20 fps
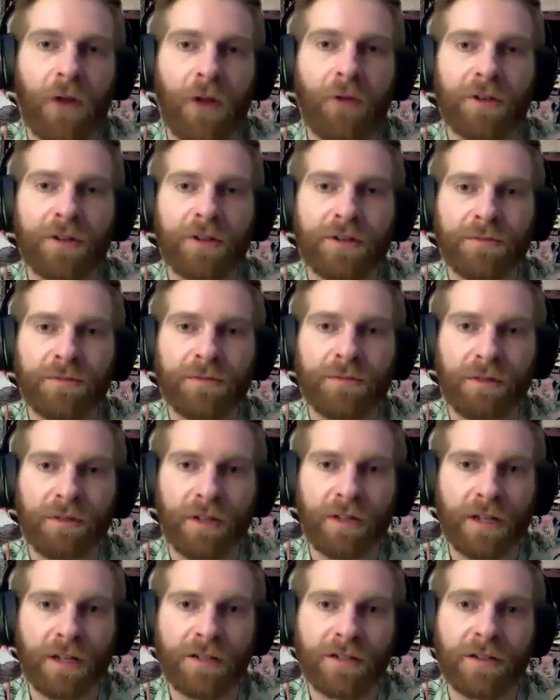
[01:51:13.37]
of
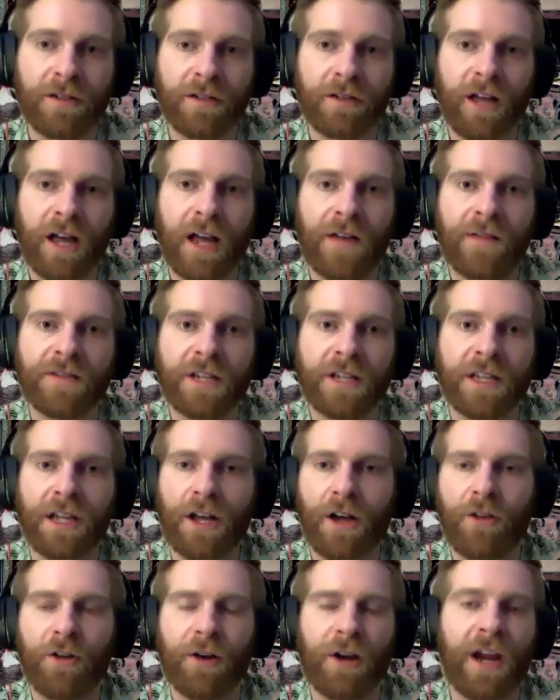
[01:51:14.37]
countless innocent lives.